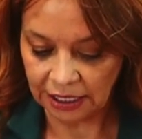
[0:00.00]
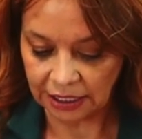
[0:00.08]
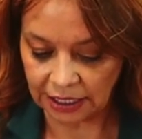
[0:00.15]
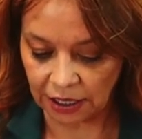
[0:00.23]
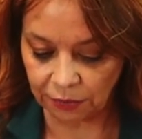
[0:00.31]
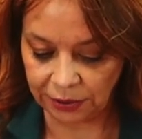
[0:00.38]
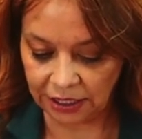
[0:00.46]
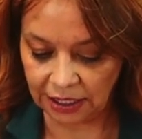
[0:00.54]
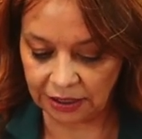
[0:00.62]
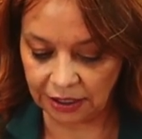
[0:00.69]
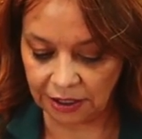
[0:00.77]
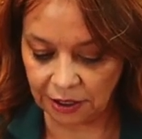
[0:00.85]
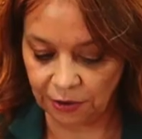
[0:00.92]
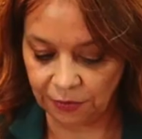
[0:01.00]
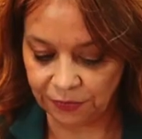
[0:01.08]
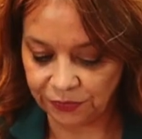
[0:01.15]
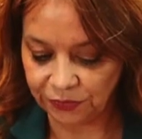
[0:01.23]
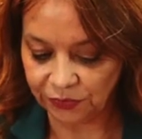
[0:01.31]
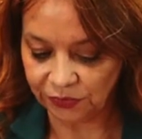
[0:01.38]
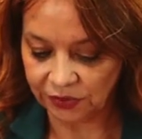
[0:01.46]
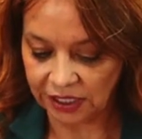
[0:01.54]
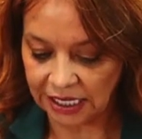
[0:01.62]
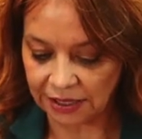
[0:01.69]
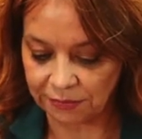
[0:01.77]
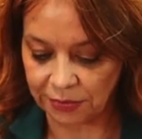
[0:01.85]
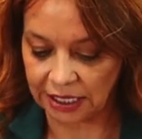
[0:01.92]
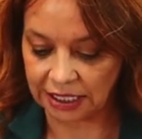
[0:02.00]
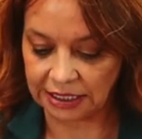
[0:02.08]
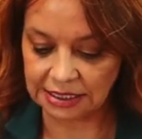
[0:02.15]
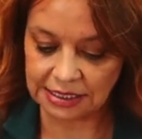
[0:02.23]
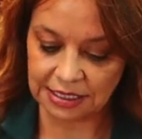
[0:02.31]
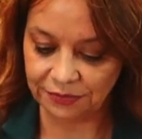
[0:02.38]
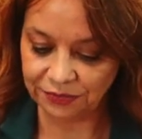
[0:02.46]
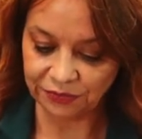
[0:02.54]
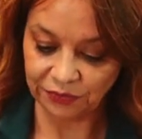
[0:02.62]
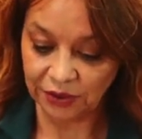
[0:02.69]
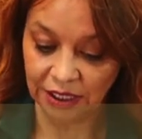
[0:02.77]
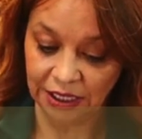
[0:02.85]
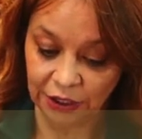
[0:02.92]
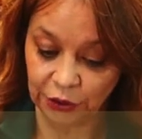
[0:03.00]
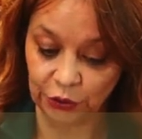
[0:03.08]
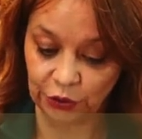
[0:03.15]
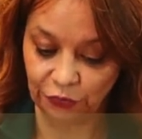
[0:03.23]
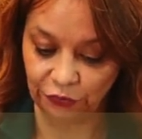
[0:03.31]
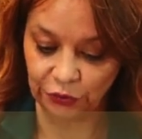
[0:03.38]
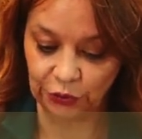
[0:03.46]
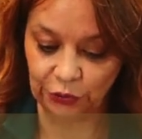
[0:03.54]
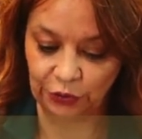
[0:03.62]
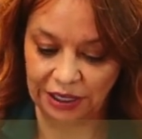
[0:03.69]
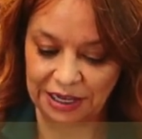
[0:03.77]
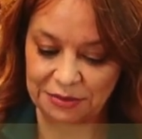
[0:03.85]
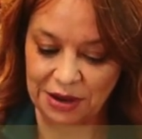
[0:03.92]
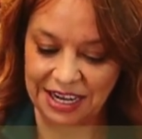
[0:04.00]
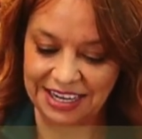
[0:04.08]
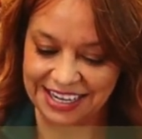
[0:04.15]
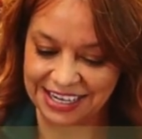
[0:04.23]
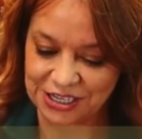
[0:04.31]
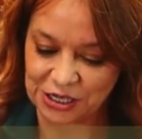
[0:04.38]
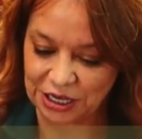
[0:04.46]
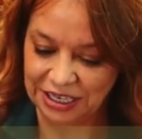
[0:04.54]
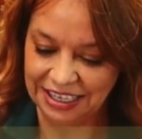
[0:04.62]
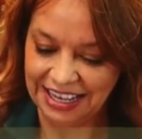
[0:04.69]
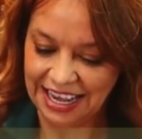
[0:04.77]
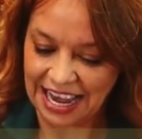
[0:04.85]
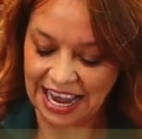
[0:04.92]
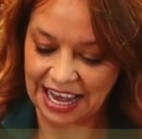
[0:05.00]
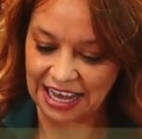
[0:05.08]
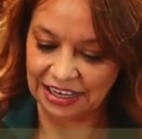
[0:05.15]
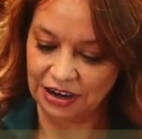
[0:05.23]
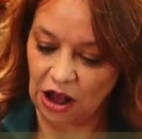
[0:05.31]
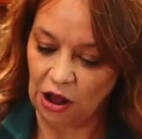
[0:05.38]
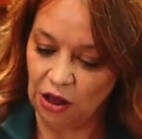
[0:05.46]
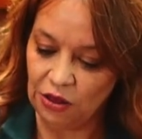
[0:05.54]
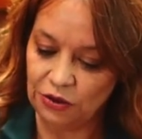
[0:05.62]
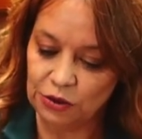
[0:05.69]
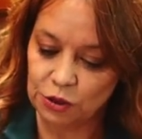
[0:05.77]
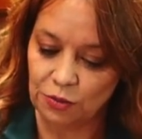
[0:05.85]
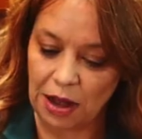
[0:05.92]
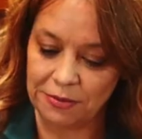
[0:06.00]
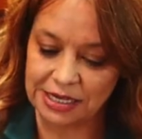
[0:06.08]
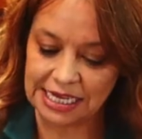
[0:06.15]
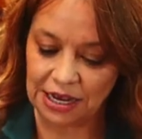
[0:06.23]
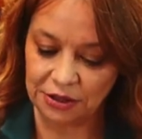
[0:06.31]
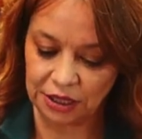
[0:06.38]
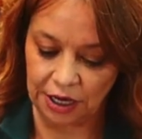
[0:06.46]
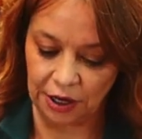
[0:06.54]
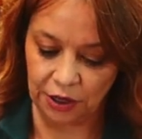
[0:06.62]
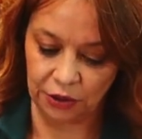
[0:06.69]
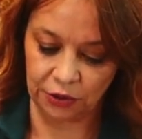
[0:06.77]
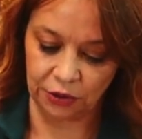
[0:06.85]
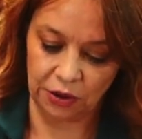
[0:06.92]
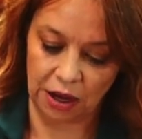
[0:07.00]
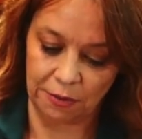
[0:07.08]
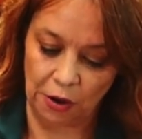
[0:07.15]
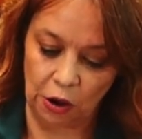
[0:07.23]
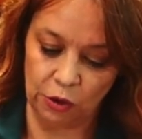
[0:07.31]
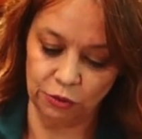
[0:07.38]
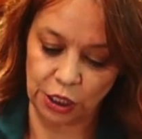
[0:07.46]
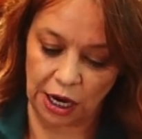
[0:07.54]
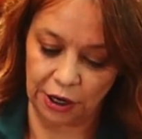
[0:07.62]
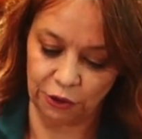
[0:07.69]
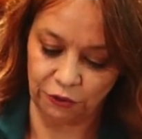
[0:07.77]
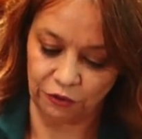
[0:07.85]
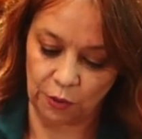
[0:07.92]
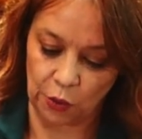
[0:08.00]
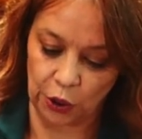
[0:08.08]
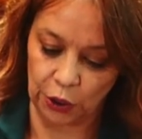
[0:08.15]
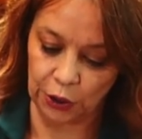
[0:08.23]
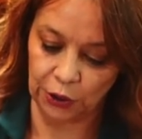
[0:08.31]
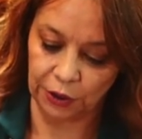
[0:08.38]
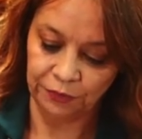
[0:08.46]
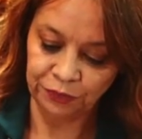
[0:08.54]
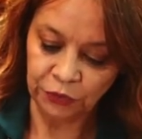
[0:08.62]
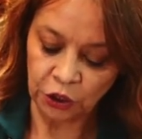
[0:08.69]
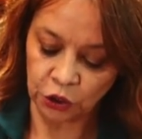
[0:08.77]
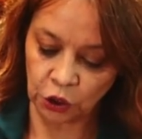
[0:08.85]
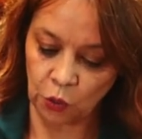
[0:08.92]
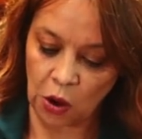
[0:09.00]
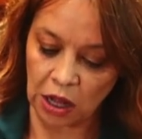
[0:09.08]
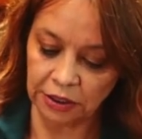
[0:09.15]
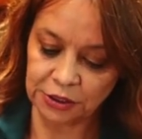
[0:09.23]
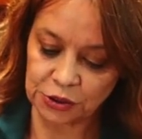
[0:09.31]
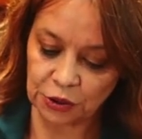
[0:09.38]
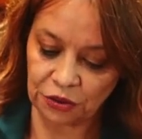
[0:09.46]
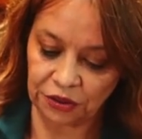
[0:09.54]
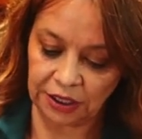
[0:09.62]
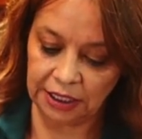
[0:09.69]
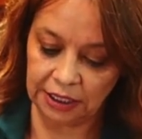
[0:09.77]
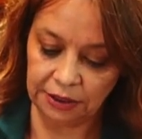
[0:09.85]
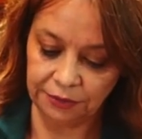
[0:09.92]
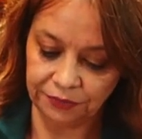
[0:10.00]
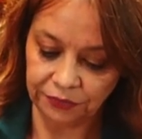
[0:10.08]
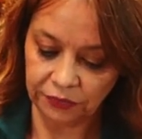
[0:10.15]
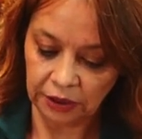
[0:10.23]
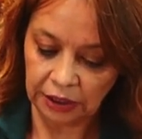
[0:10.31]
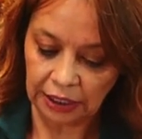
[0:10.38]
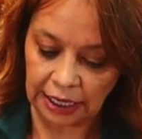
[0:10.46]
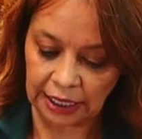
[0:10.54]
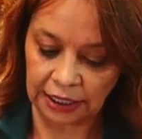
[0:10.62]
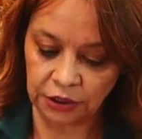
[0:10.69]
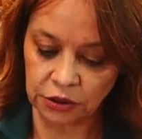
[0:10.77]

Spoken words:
Now, picadillo means good food in my kitchen. And all those mamas out there who come home tired from work, your wallets are thin, and